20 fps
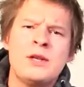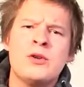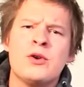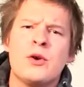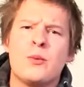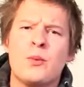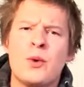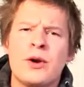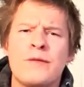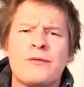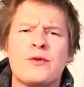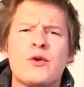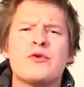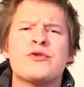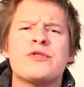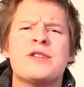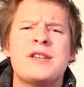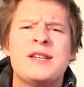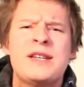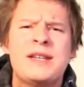You know, one of
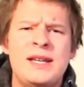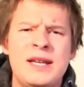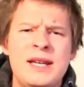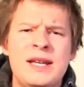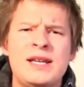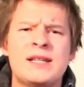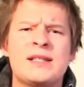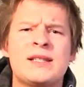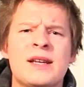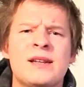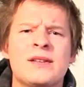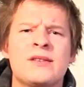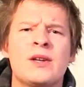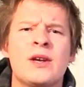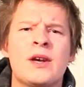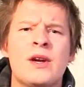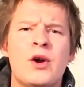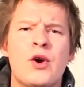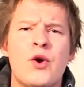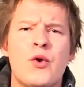those decent
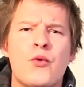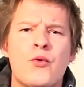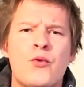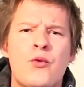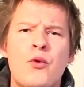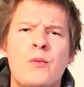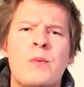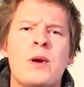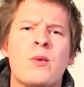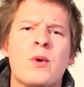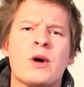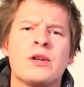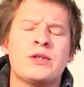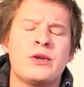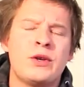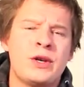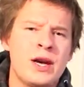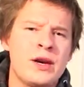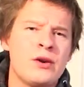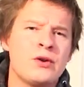ruby ones.
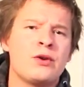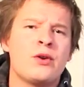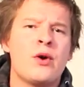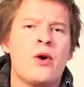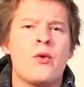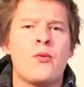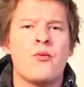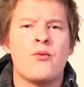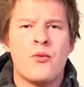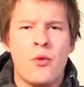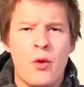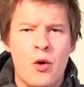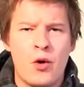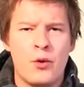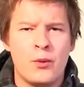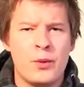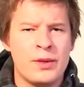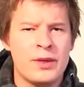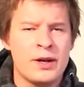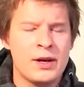You cannot go
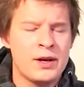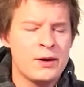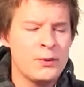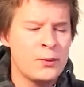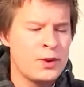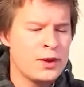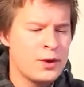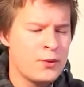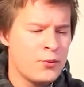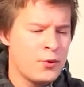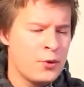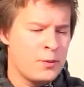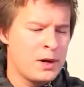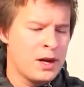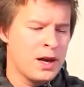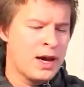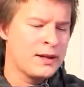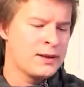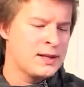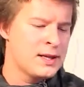wrong with the with a ruby
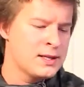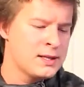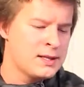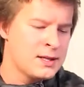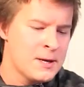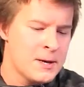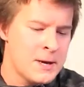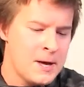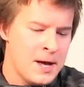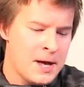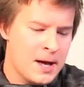like this.